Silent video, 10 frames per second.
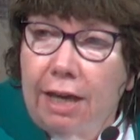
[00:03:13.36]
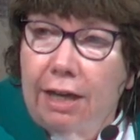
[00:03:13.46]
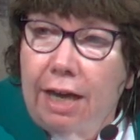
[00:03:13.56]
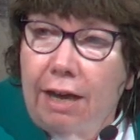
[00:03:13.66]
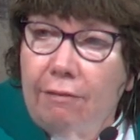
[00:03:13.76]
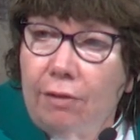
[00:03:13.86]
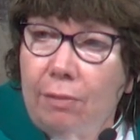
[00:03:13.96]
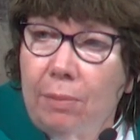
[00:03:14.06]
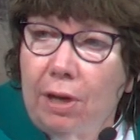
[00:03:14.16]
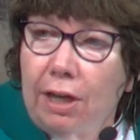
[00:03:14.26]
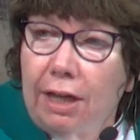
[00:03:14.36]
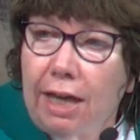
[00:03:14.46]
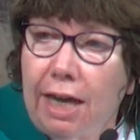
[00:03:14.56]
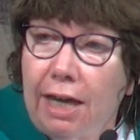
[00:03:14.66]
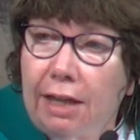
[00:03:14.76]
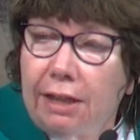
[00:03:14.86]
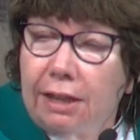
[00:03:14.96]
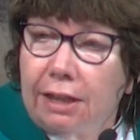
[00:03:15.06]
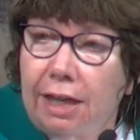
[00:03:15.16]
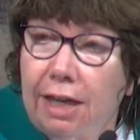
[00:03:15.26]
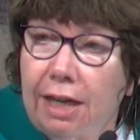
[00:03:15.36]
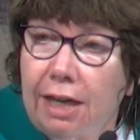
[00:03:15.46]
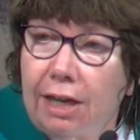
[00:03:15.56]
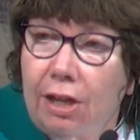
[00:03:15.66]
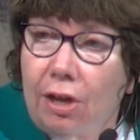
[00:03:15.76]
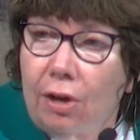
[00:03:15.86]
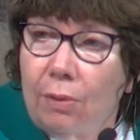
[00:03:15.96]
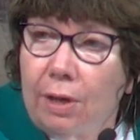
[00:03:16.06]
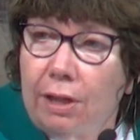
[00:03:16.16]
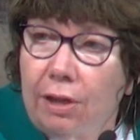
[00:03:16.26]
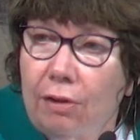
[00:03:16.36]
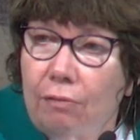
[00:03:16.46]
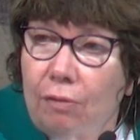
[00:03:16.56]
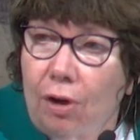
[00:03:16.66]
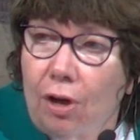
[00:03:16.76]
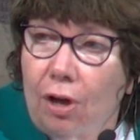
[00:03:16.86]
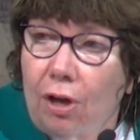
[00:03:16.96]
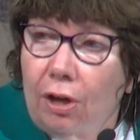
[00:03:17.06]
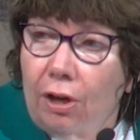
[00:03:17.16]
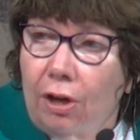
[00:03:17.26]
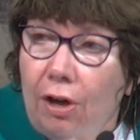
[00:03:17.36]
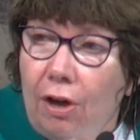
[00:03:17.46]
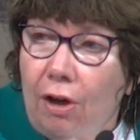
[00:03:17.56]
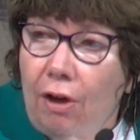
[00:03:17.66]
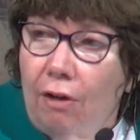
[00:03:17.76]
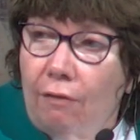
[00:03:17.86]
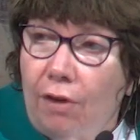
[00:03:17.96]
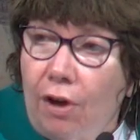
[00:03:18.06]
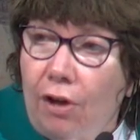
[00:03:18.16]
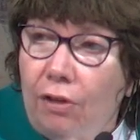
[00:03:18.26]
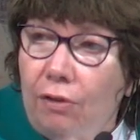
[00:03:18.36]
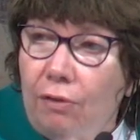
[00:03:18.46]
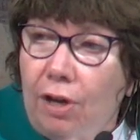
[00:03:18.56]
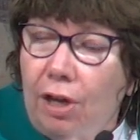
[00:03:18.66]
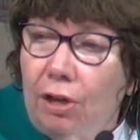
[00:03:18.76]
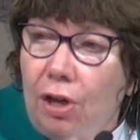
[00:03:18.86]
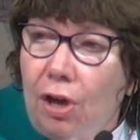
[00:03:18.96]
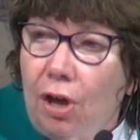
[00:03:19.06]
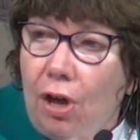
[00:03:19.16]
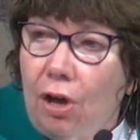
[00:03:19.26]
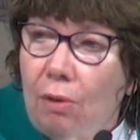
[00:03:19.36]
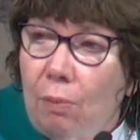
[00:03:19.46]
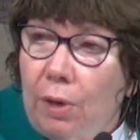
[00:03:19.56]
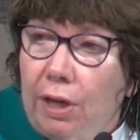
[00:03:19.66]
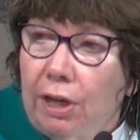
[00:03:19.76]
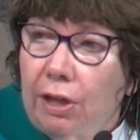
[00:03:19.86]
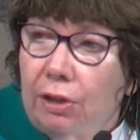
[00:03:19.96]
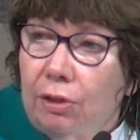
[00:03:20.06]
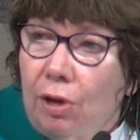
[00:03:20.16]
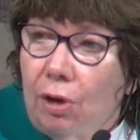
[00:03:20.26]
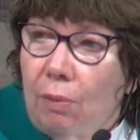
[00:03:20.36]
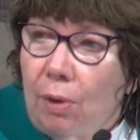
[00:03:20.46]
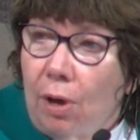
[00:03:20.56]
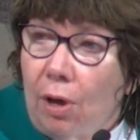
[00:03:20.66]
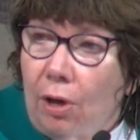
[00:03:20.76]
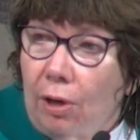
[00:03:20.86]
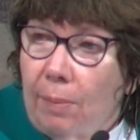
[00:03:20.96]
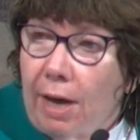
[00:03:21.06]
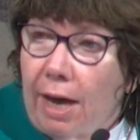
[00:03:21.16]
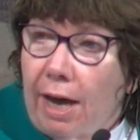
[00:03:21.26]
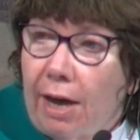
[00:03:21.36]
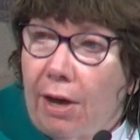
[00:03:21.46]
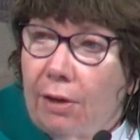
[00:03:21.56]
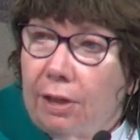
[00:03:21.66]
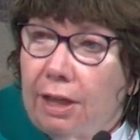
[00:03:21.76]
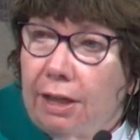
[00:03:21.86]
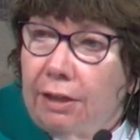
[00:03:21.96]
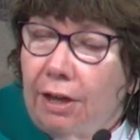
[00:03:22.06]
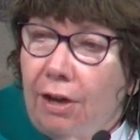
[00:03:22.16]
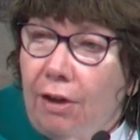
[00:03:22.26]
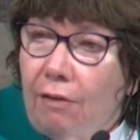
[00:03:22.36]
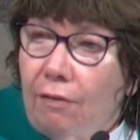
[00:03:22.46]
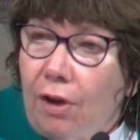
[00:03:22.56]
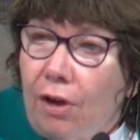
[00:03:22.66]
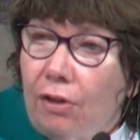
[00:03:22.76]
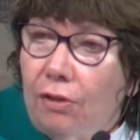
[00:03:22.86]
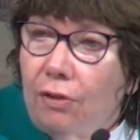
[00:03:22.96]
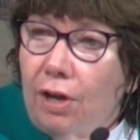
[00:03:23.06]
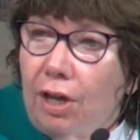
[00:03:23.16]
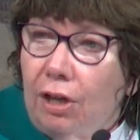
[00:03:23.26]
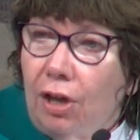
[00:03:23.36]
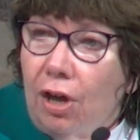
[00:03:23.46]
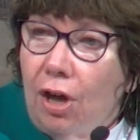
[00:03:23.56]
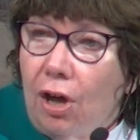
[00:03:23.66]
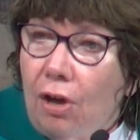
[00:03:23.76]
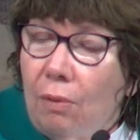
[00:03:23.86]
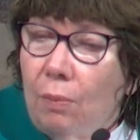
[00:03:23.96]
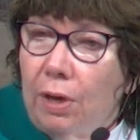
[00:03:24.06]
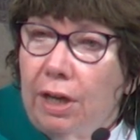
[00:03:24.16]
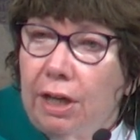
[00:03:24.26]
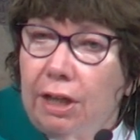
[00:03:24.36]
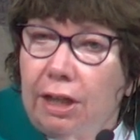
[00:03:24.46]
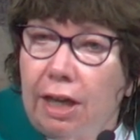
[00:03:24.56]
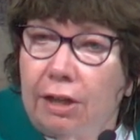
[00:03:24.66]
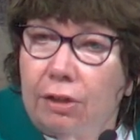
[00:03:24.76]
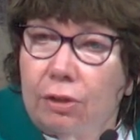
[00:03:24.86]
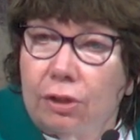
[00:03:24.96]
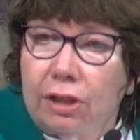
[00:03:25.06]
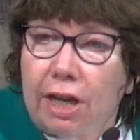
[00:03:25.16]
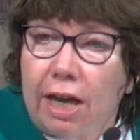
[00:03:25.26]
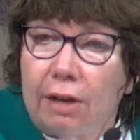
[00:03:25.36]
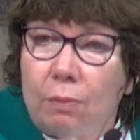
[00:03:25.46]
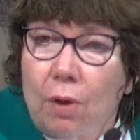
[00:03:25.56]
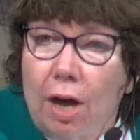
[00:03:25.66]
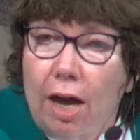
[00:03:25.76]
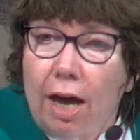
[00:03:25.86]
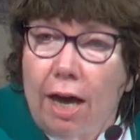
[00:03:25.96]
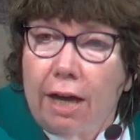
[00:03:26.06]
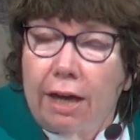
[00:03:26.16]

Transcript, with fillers: never molested, though in the wrong. Farther along, we'll know all about it Farther along we'll understand why.